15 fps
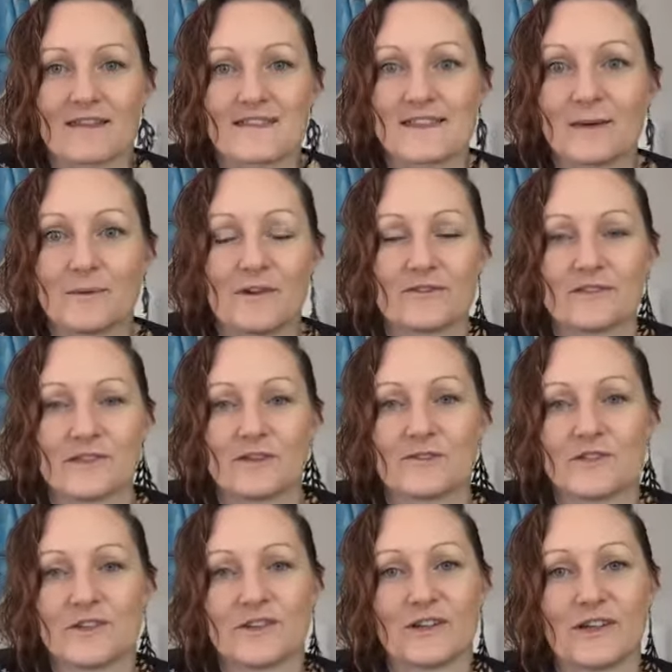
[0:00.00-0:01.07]
see what
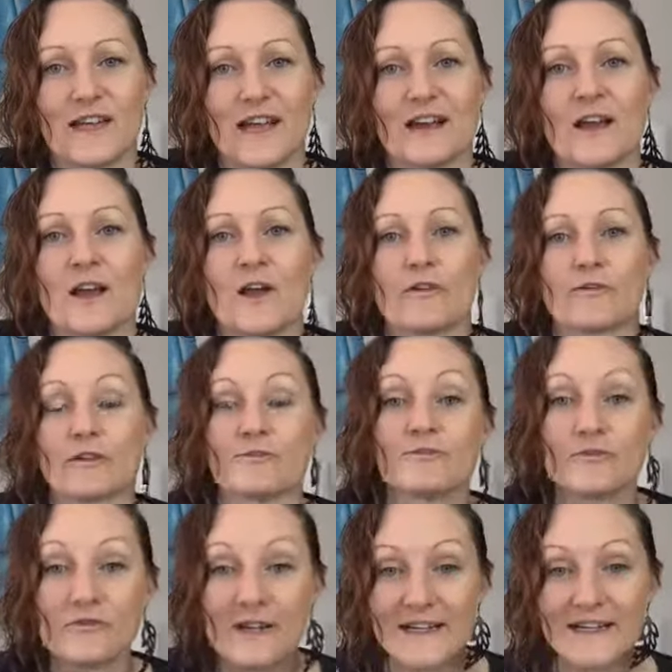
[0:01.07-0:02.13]
results you could get
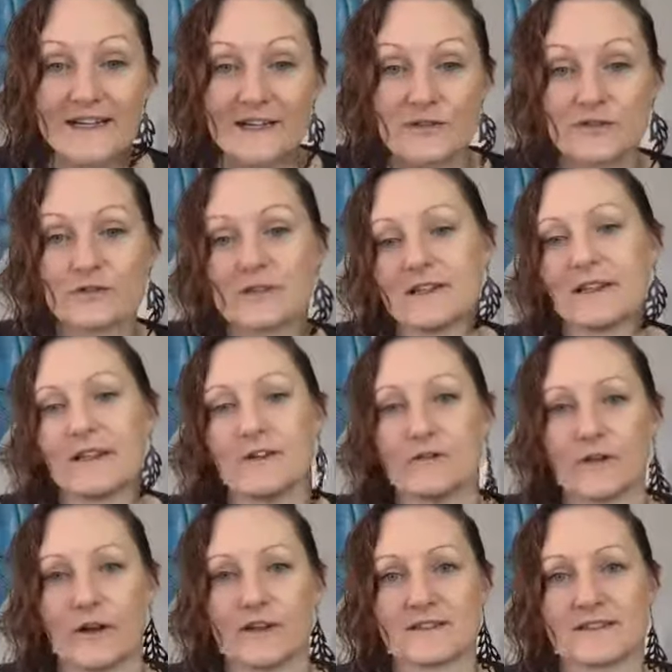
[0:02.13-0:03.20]
from really truly
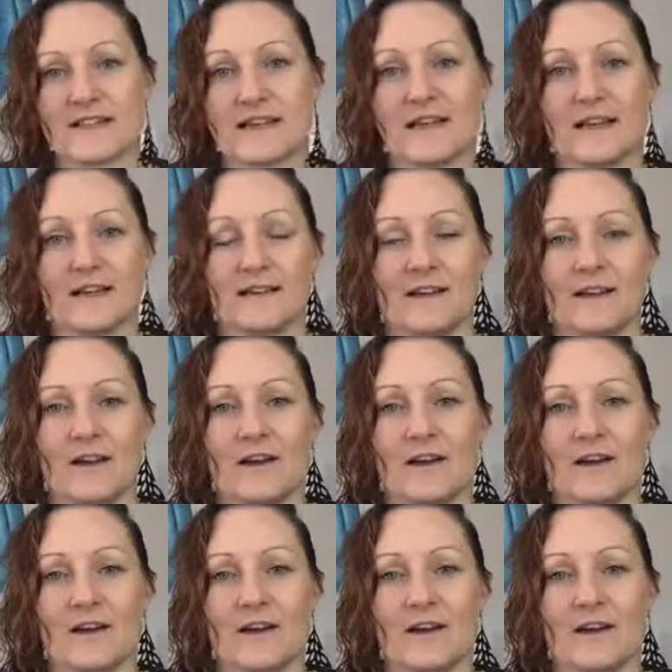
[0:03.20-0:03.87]
focusing in